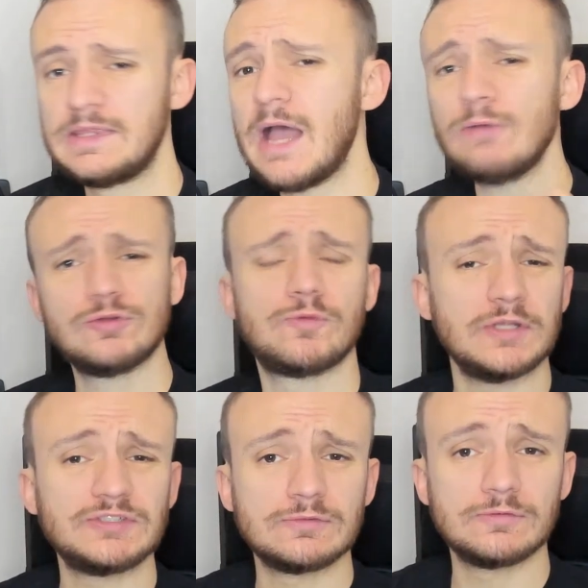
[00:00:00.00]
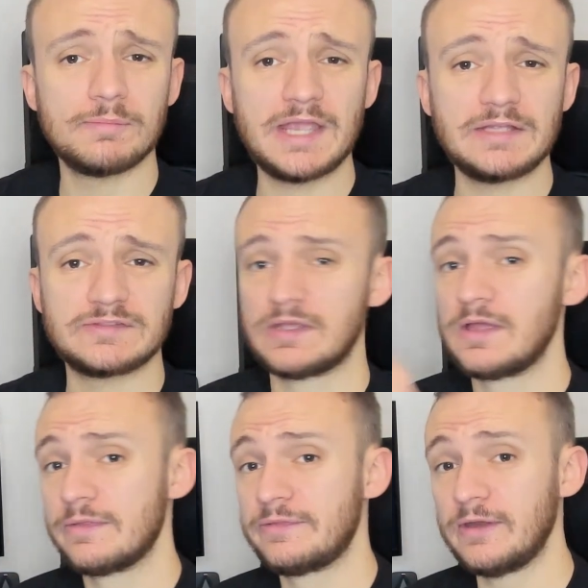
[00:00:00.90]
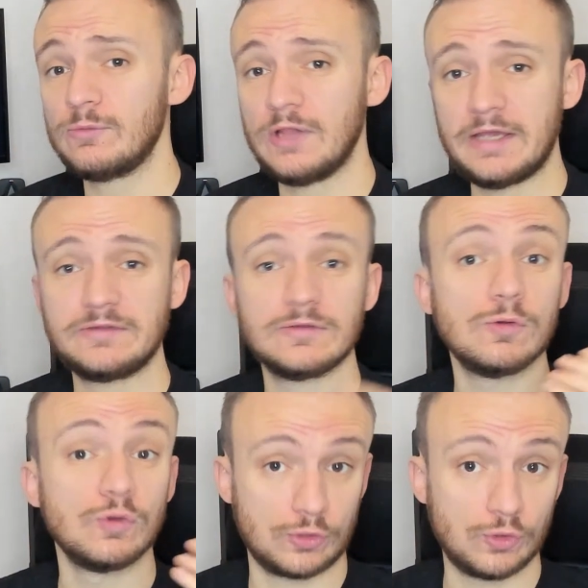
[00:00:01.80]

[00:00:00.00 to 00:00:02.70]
Now the question remains, Thermolite or